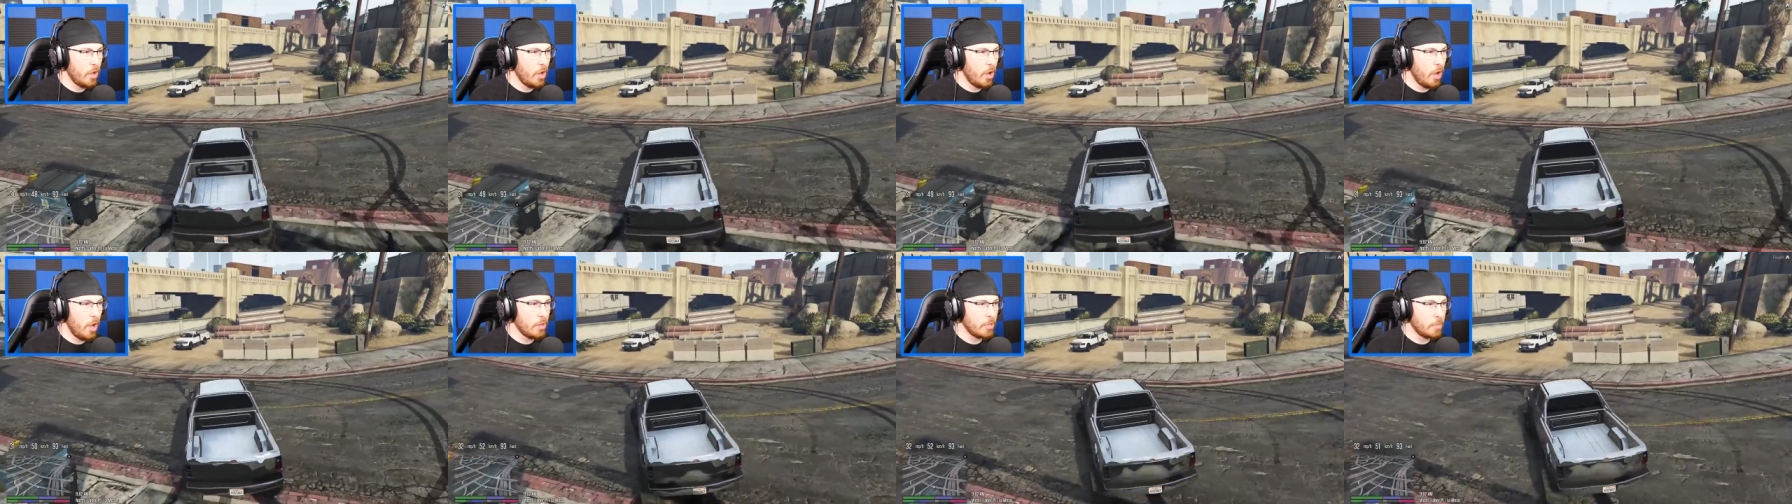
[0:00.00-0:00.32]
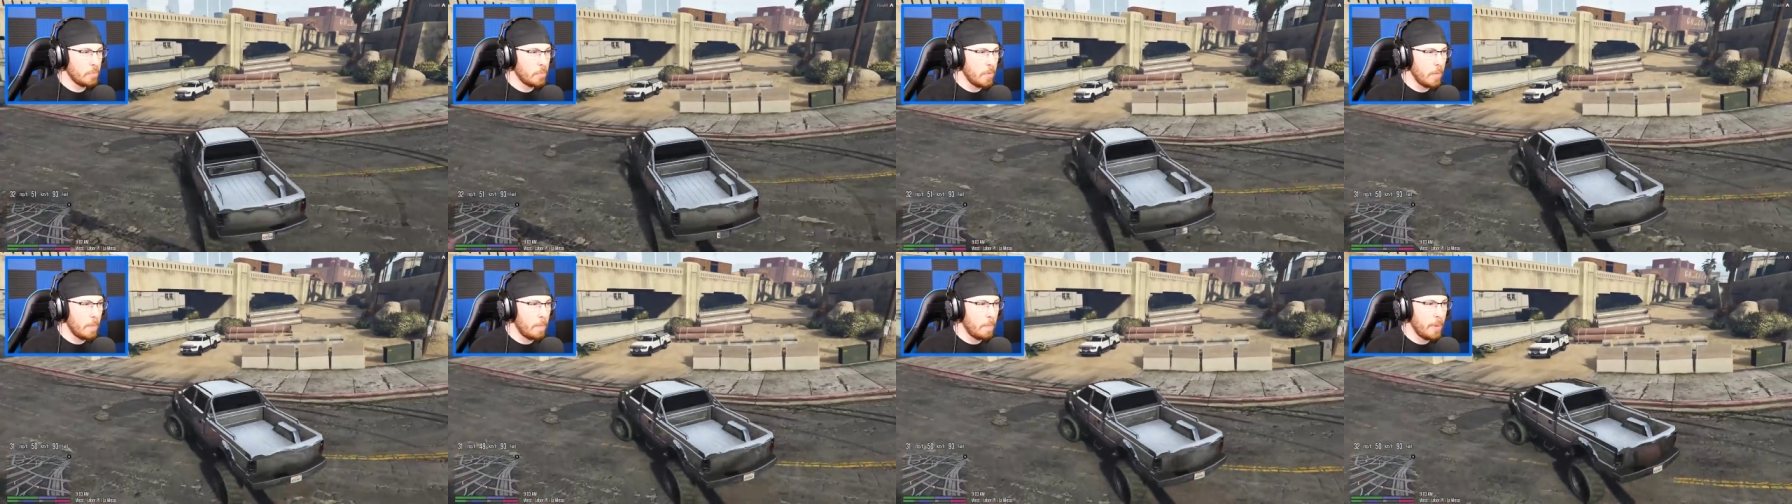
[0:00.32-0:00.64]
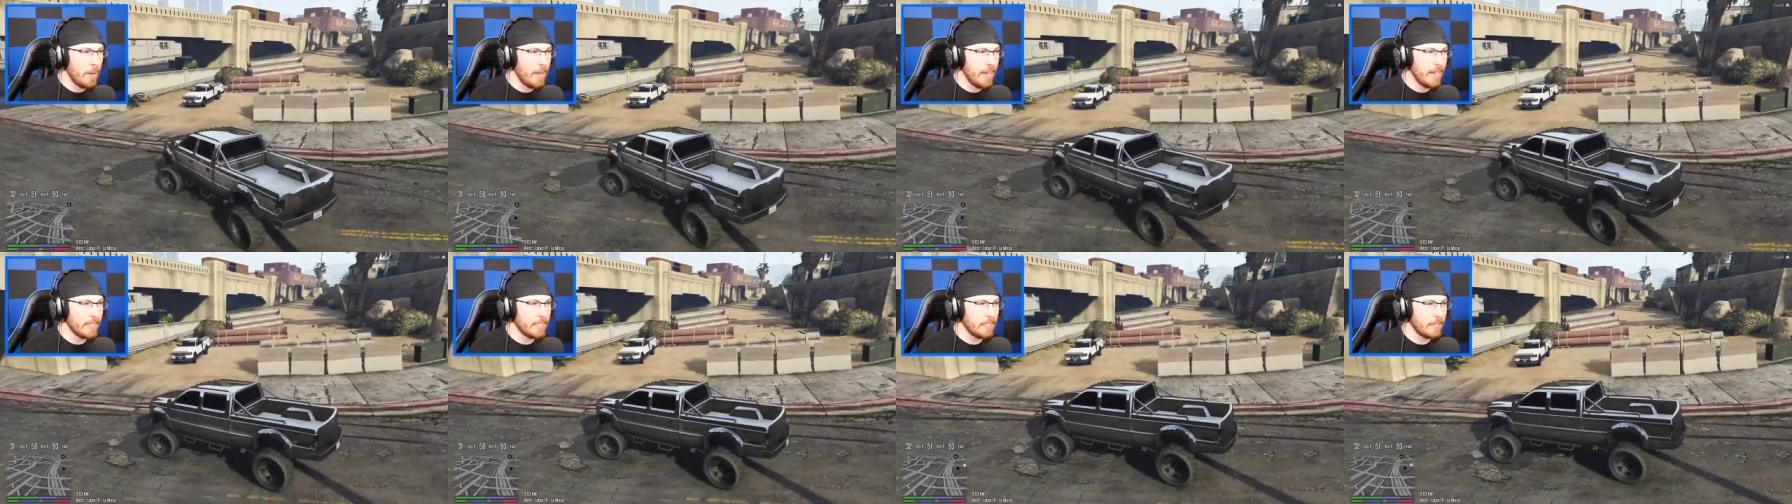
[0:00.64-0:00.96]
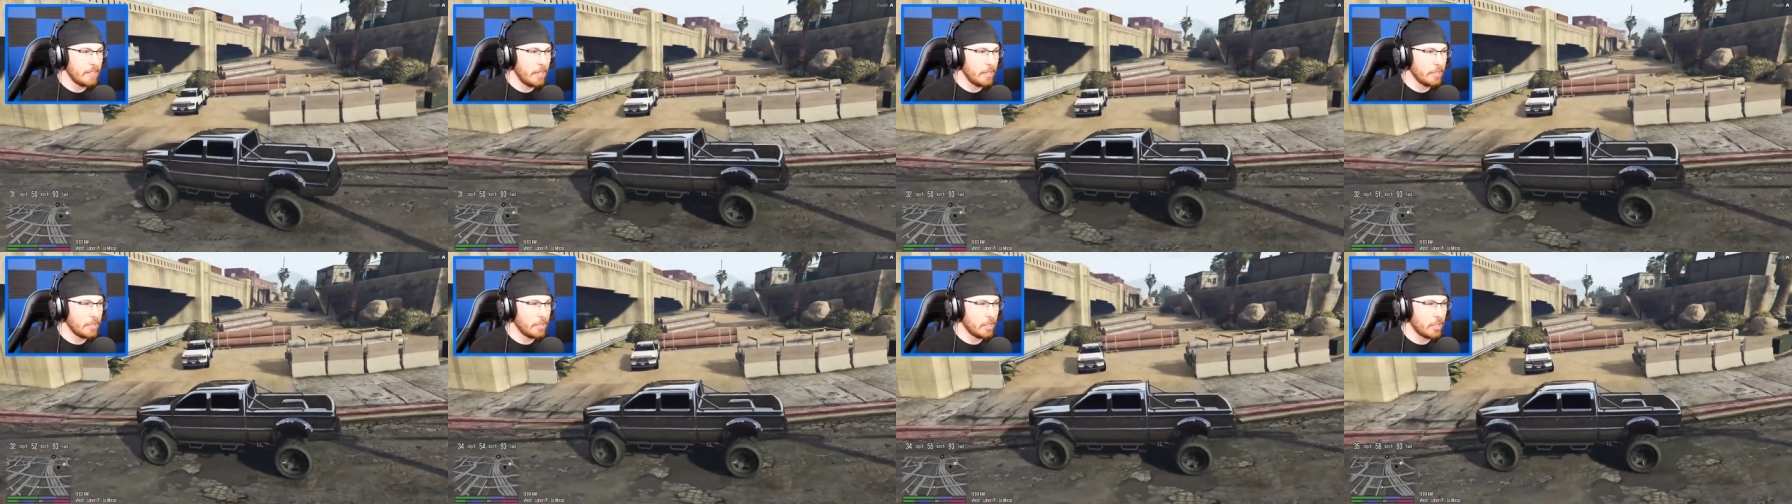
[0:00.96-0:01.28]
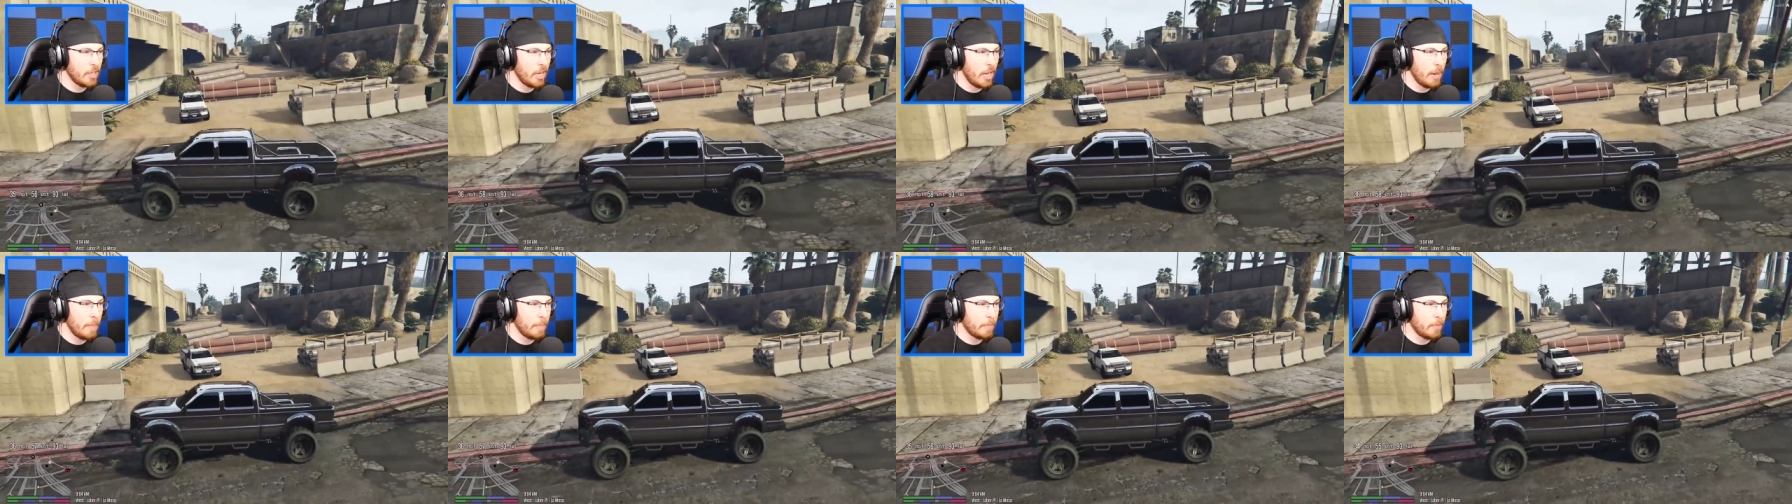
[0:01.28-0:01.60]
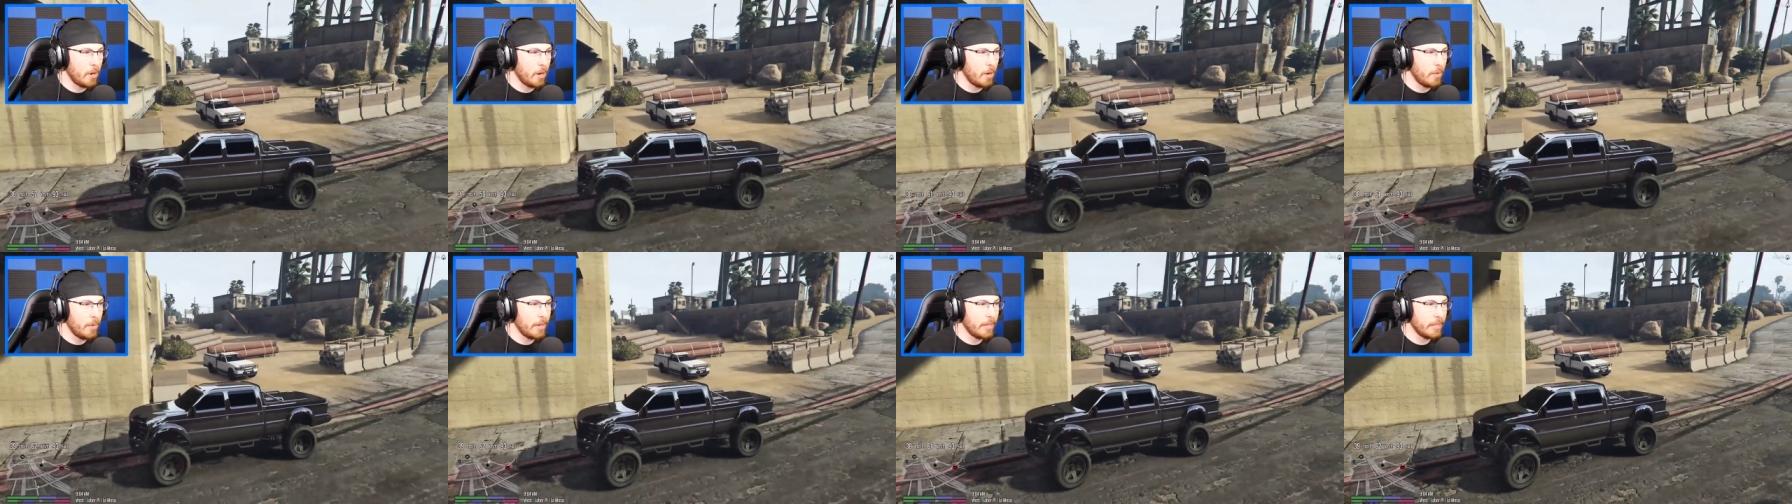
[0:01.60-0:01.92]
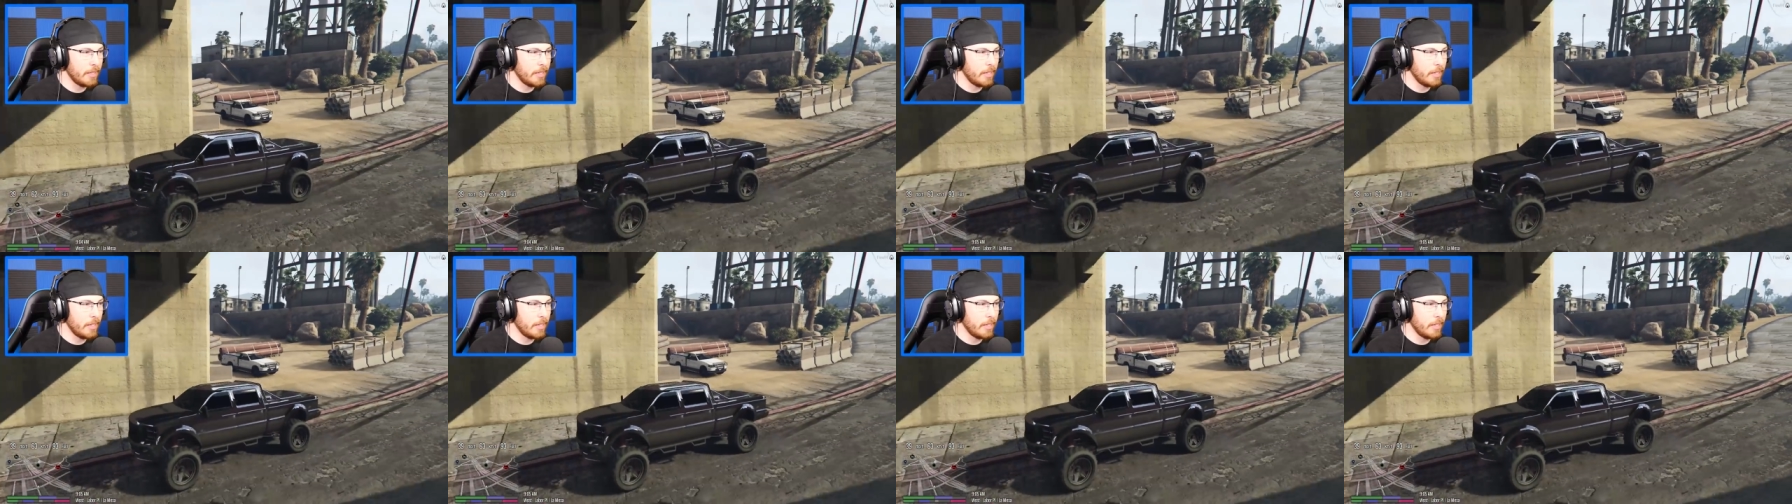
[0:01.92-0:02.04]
Oh, I was gonna be pissed if that was a cop car right